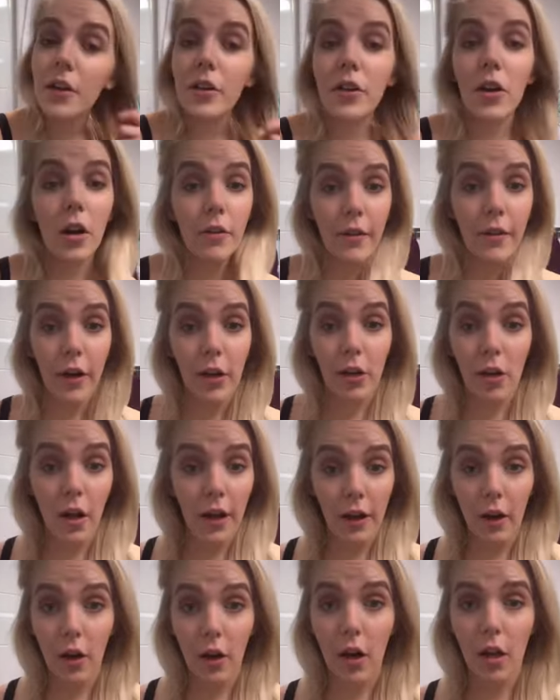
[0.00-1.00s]
Not very
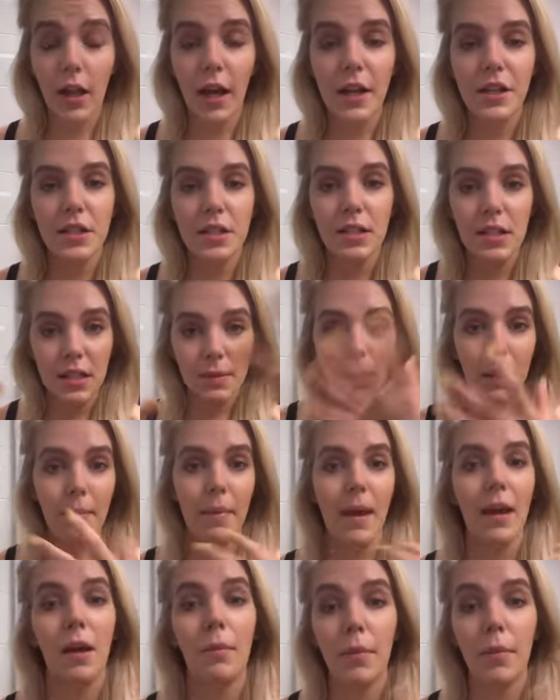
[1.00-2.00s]
long at all. I just did my
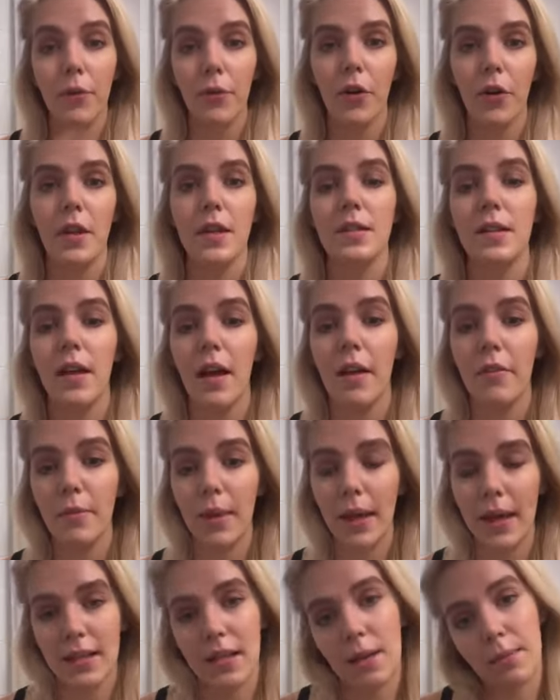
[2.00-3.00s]
makeup before this
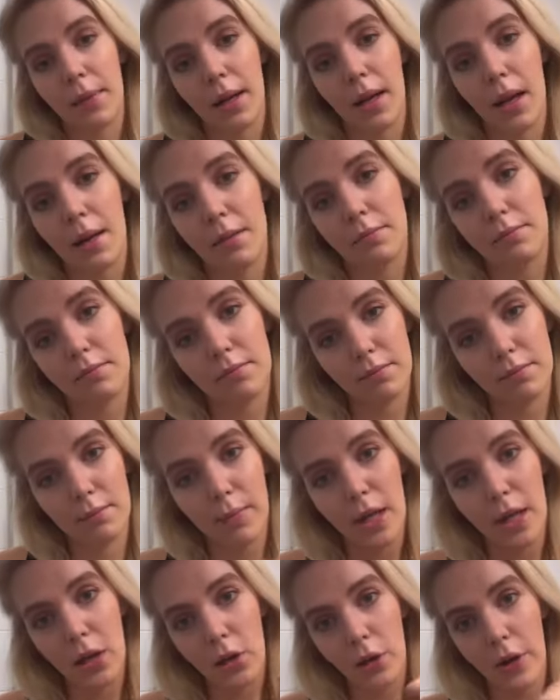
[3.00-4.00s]
live because I'm gonna
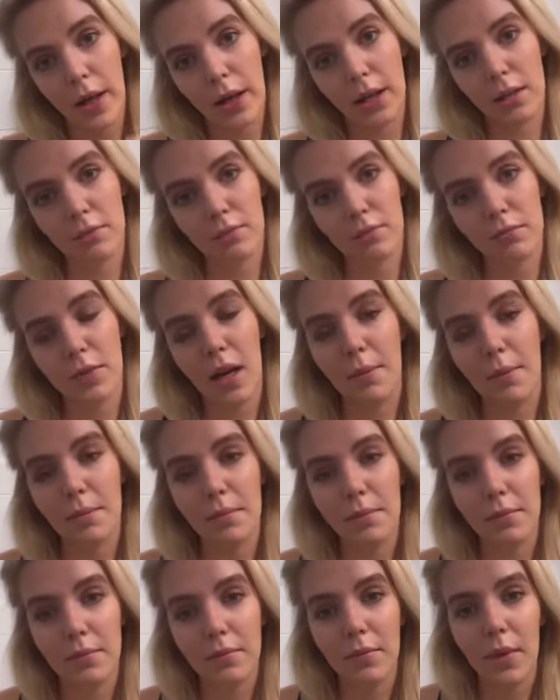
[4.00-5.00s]
be
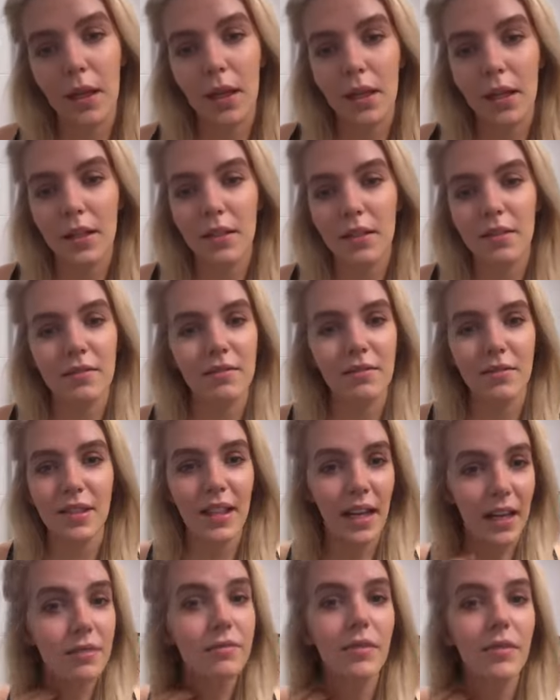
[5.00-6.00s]
going...
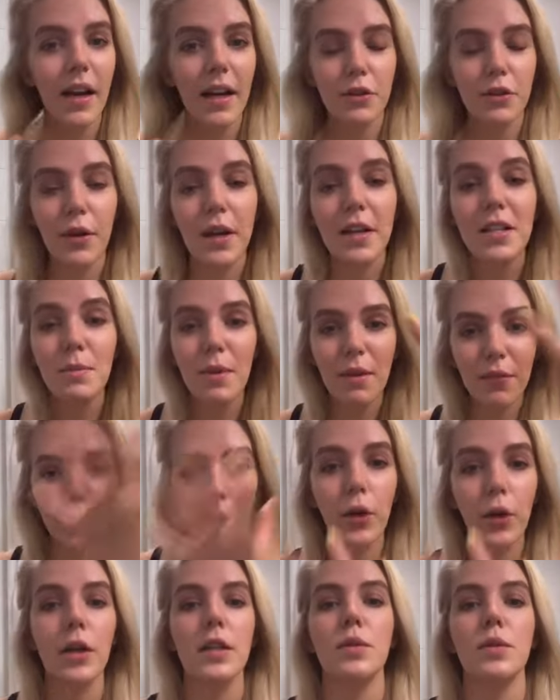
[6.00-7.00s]
Yeah, I tried to be
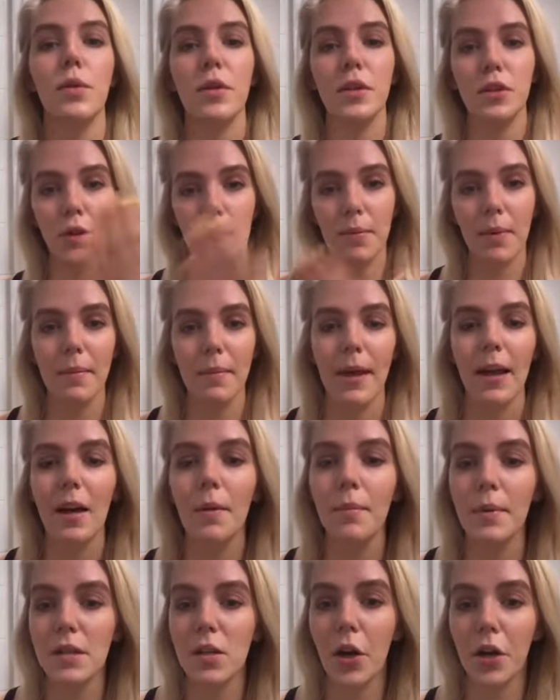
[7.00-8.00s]
focused with doing my
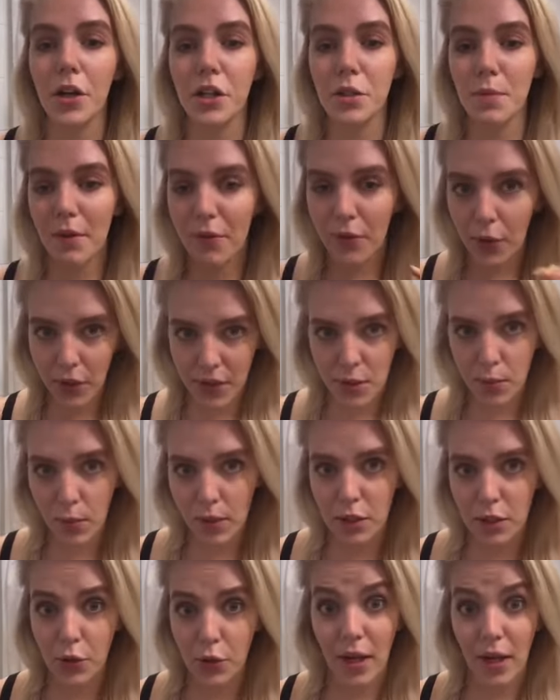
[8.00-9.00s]
makeup. It's hard to be
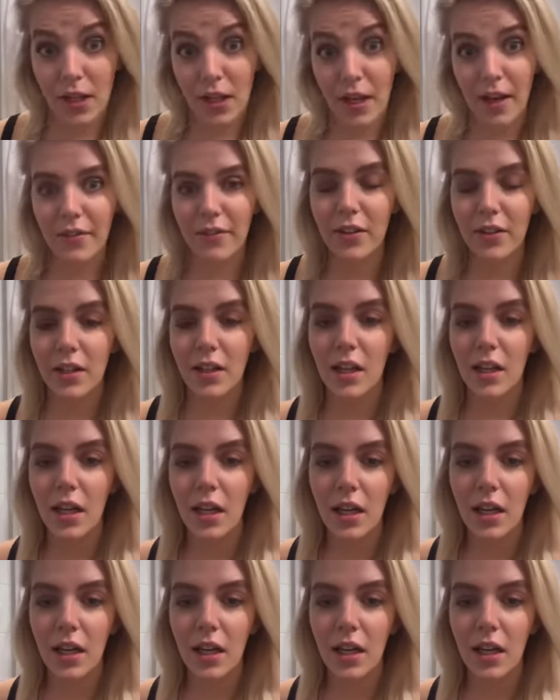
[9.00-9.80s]
focused when doing a live.